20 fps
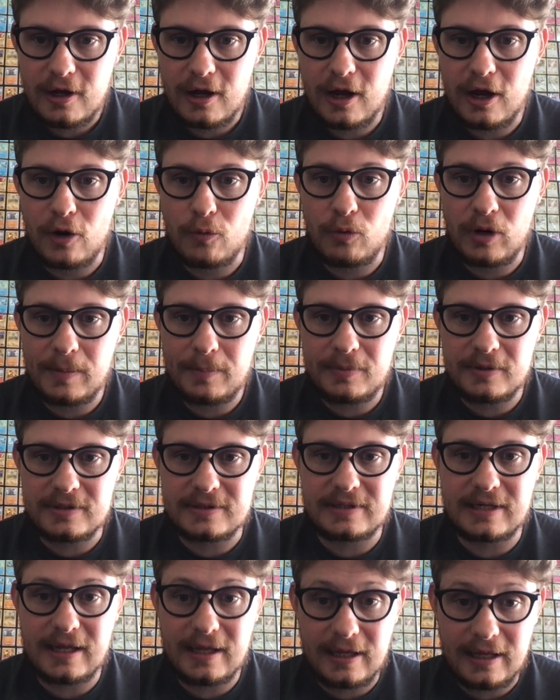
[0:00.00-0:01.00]
uh,
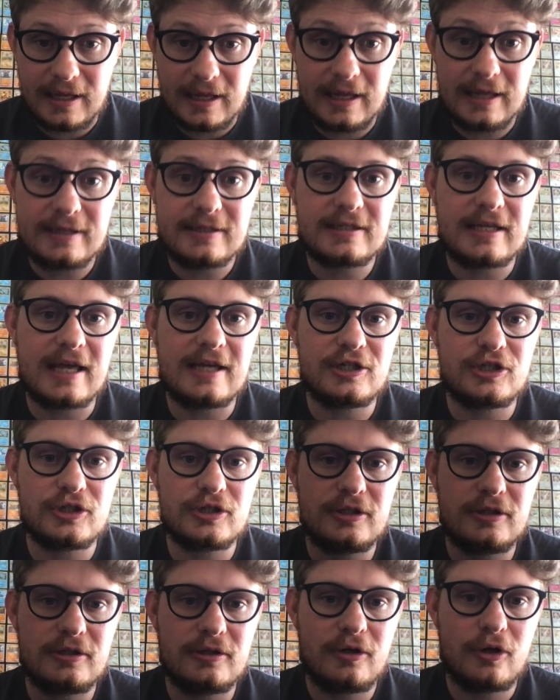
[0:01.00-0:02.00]

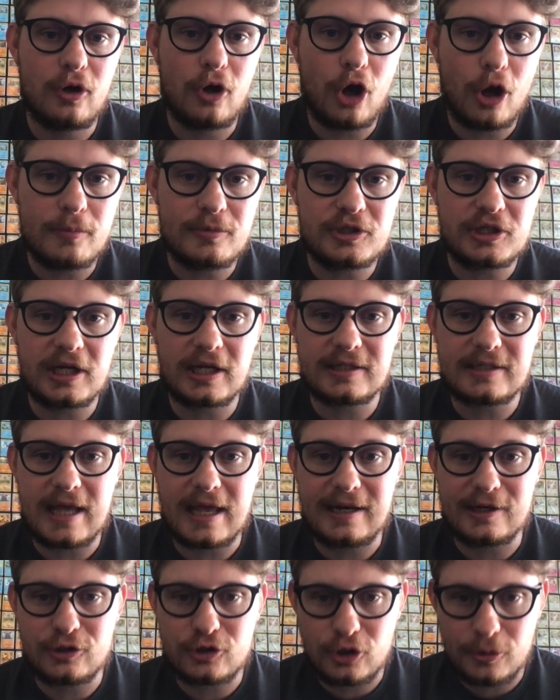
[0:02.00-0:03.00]
representation, object,
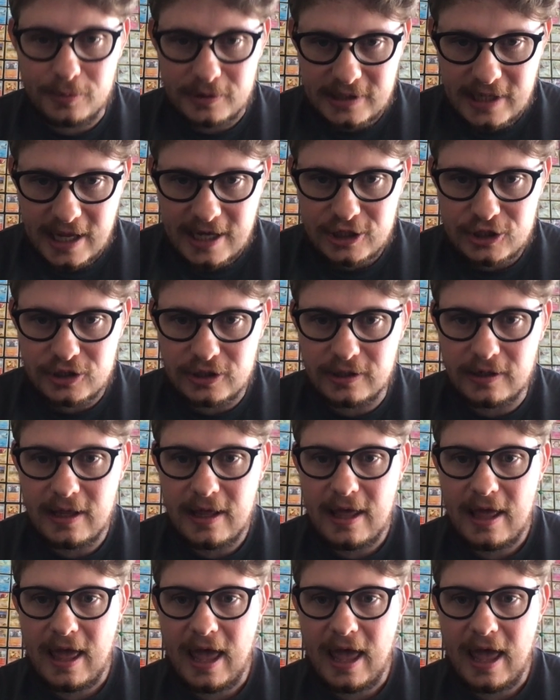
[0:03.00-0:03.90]
and interpretation,